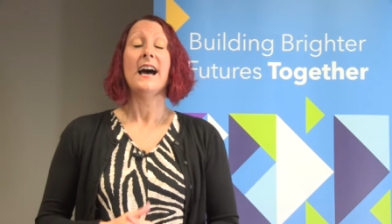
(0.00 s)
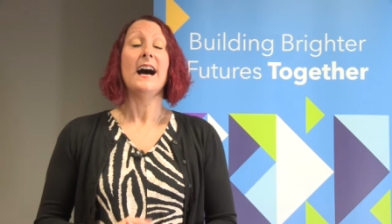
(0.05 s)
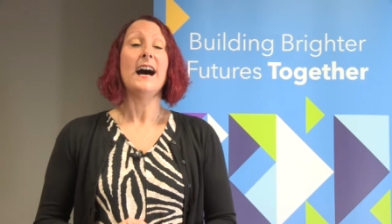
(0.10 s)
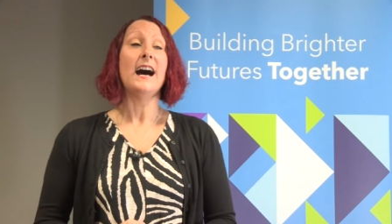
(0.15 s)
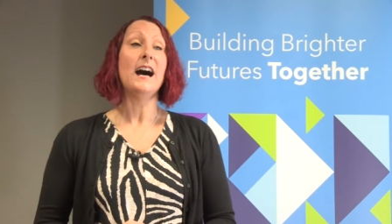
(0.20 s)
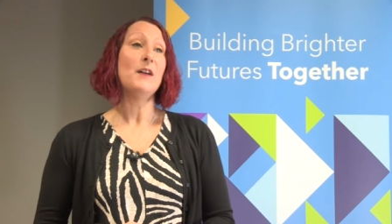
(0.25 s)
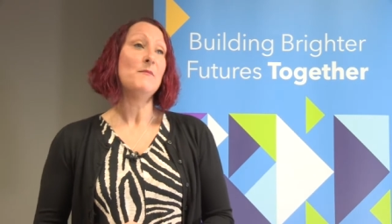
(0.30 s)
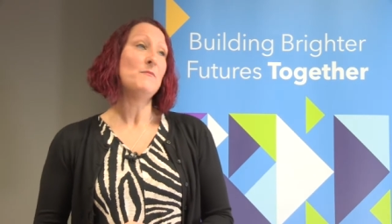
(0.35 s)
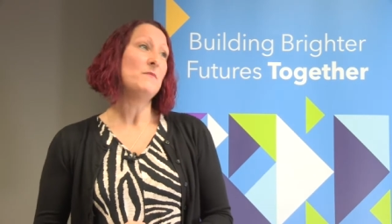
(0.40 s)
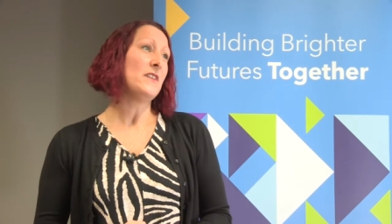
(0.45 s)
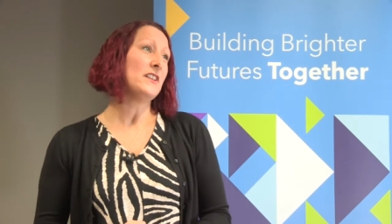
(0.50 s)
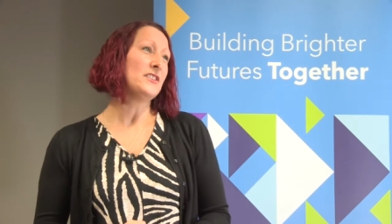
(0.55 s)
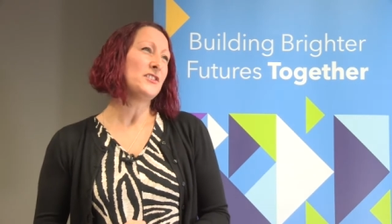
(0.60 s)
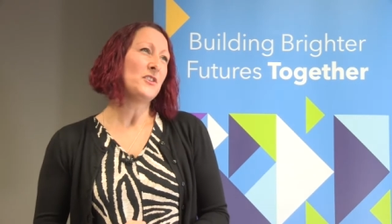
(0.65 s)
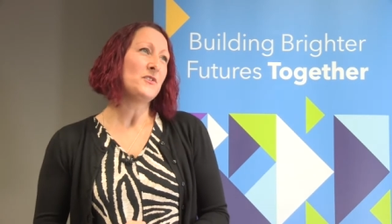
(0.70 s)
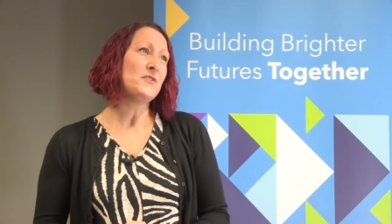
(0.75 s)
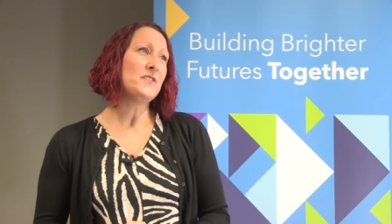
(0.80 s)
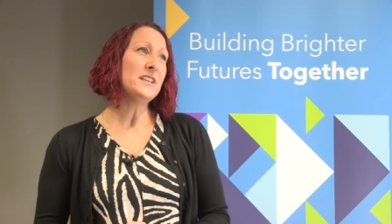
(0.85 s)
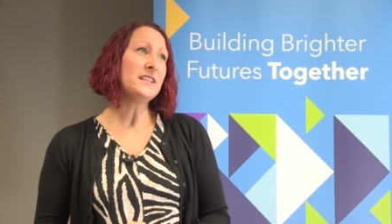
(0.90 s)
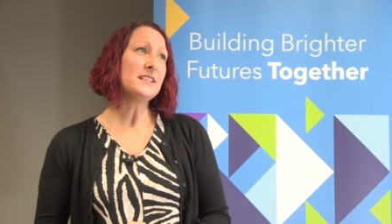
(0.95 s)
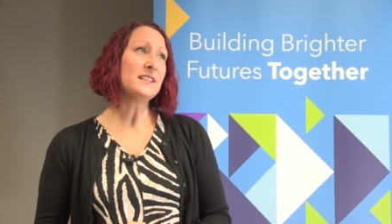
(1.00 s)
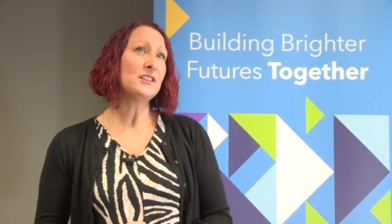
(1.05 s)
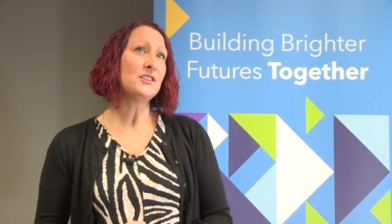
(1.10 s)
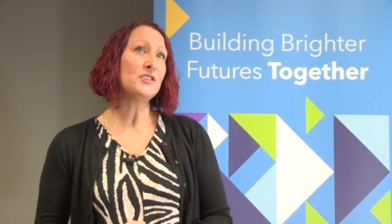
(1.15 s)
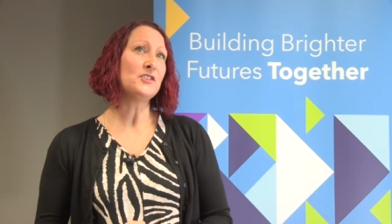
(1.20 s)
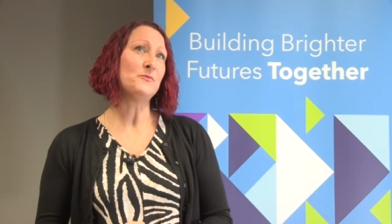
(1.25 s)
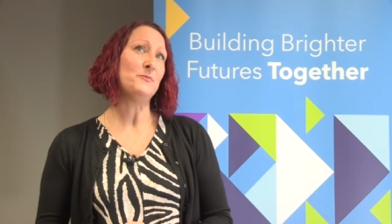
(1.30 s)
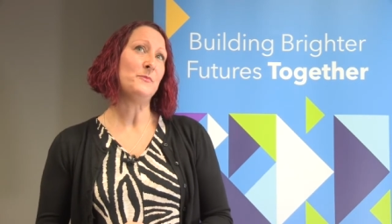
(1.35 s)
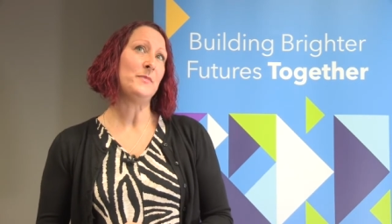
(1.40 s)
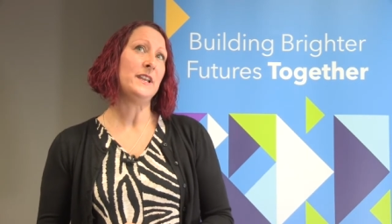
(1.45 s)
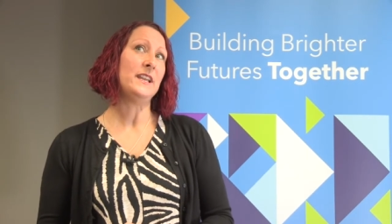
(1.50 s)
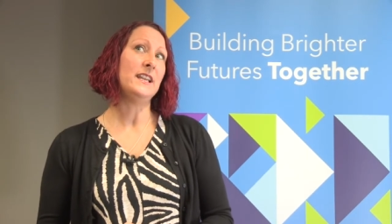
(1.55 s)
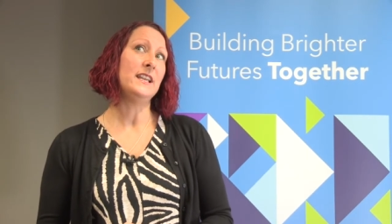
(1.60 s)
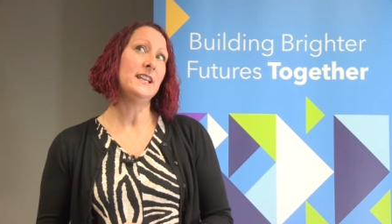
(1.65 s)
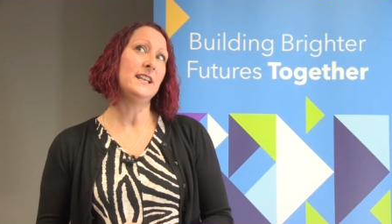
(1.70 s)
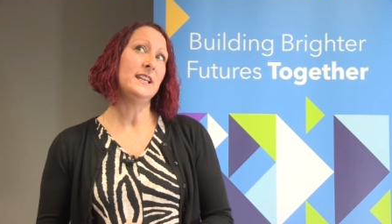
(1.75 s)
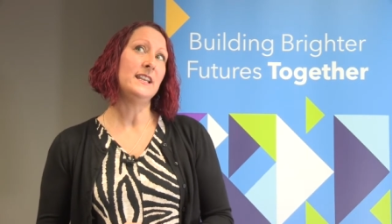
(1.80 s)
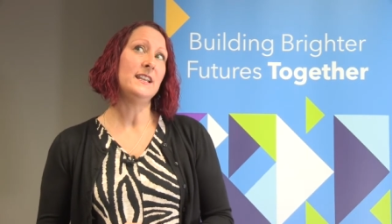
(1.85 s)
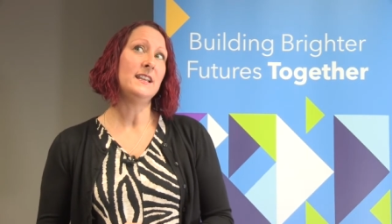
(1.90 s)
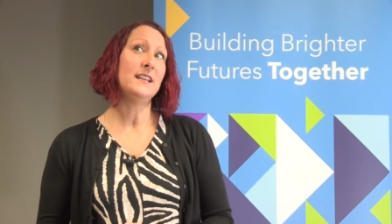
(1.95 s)
Um, so this could
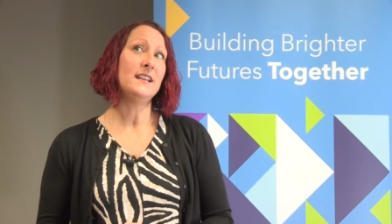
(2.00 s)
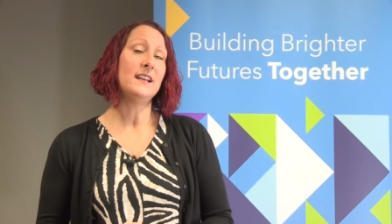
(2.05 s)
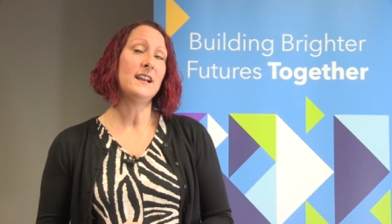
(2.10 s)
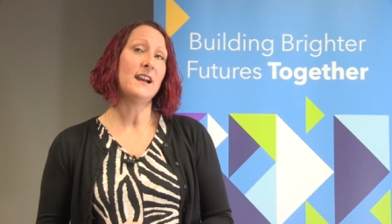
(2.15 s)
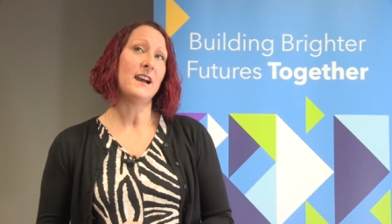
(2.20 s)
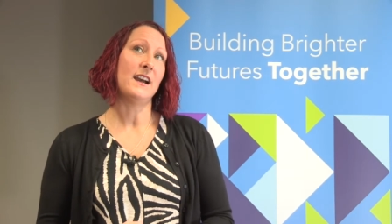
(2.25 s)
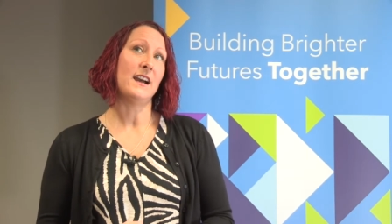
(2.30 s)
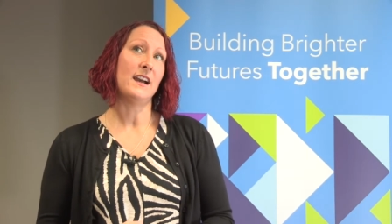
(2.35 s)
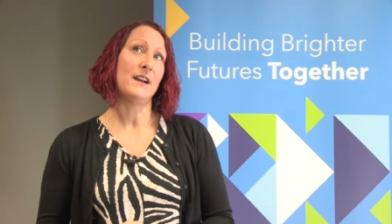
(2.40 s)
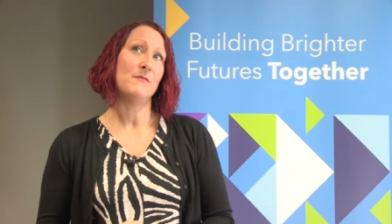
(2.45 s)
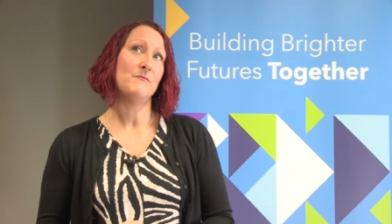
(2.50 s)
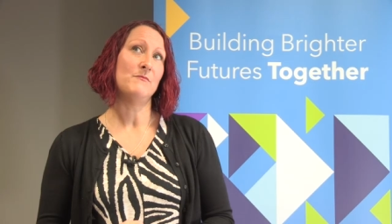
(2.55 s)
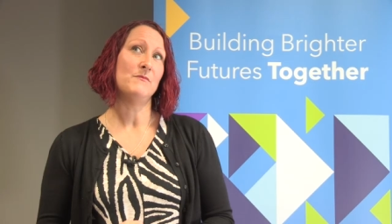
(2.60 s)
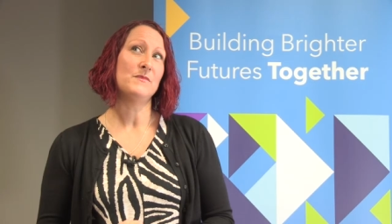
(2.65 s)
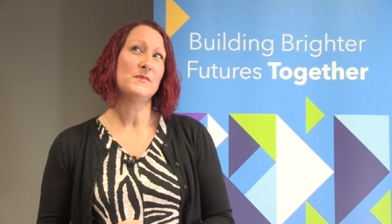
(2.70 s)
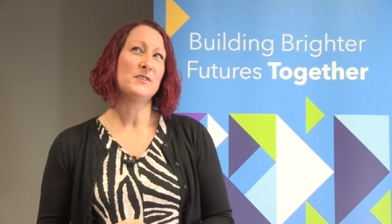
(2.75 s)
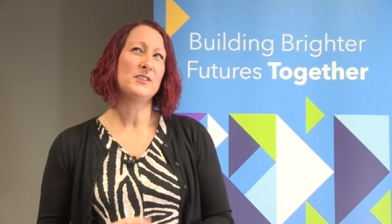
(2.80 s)
be um,